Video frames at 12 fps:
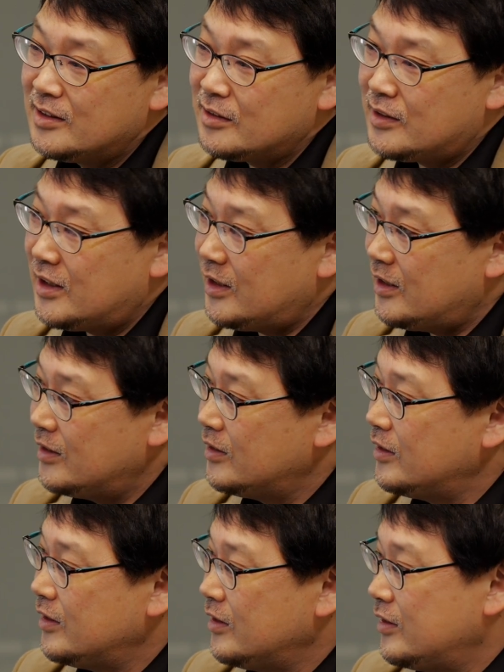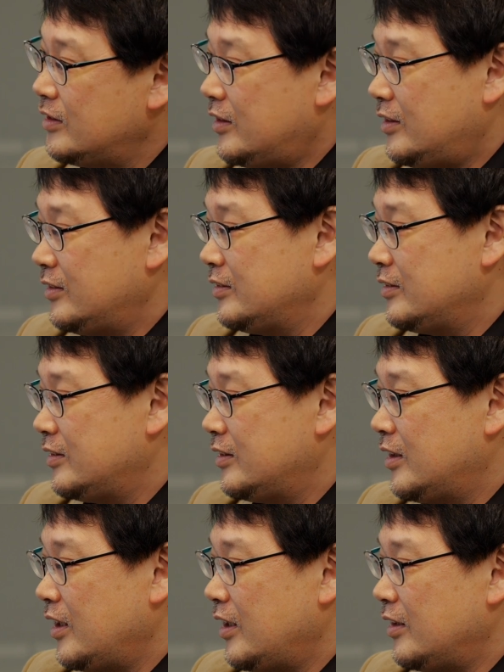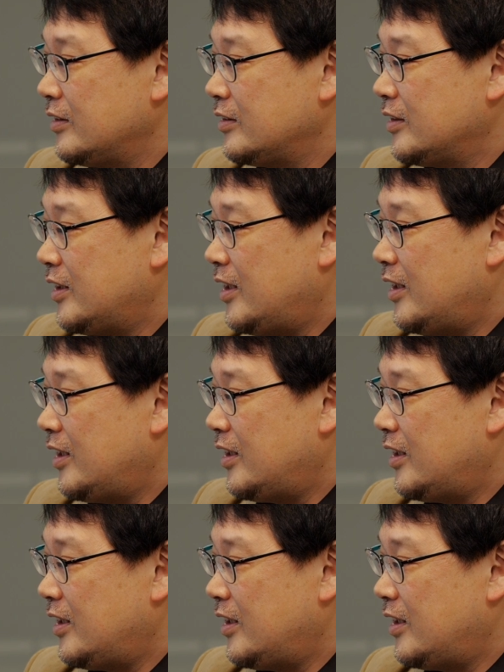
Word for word: So that, the